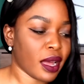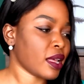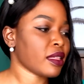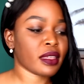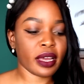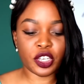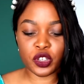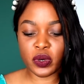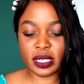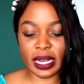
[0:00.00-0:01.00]
Another thing I
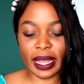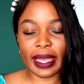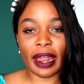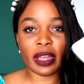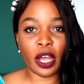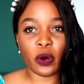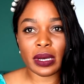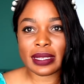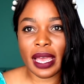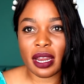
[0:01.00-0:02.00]
do is that I
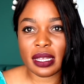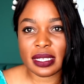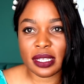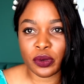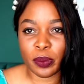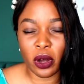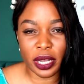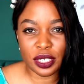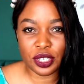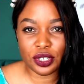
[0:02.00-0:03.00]
always carry these little
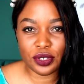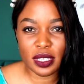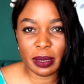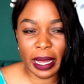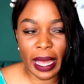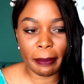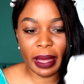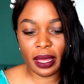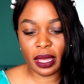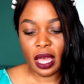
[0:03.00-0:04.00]
pocket tissues in my
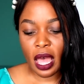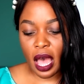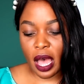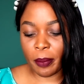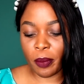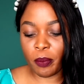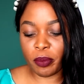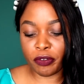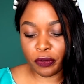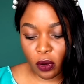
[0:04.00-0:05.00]
handbag.
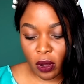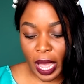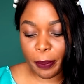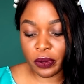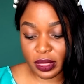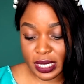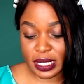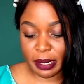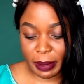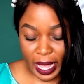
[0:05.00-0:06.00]
Before I put these
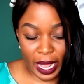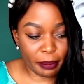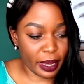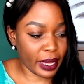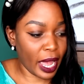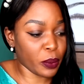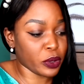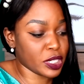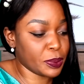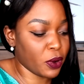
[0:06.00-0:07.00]
in my handbag, I
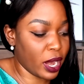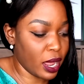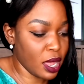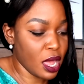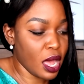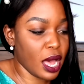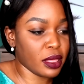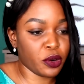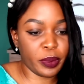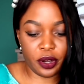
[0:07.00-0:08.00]
will spray a
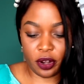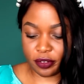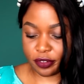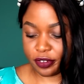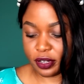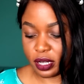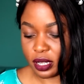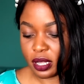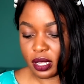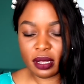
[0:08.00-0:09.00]
little bit of
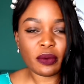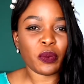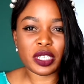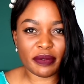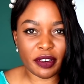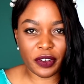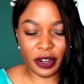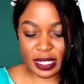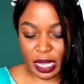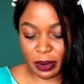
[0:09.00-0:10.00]
whichever
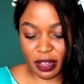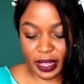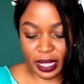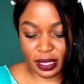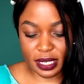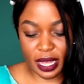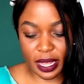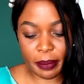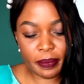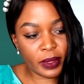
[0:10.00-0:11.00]
fragrance I'm loving at the
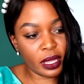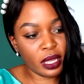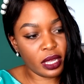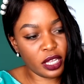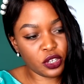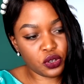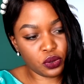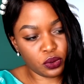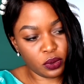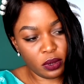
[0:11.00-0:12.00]
time
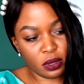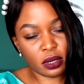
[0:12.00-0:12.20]
into